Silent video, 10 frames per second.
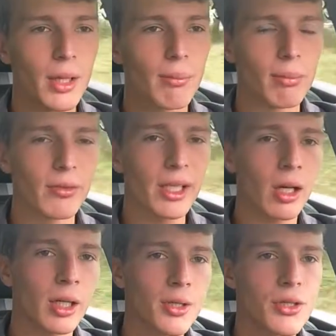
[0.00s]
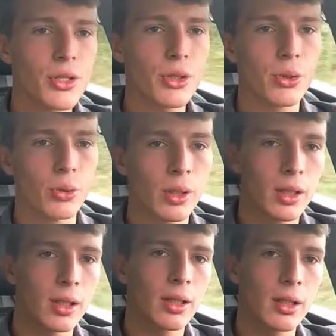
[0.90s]
Moving on to
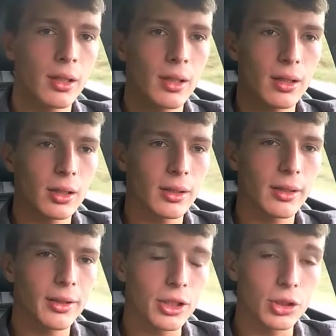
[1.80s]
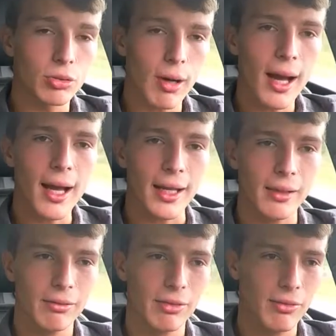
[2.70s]
the
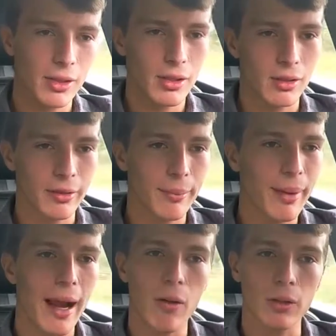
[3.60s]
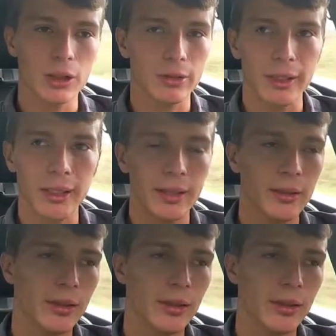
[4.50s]
drive of the car, the powertrain,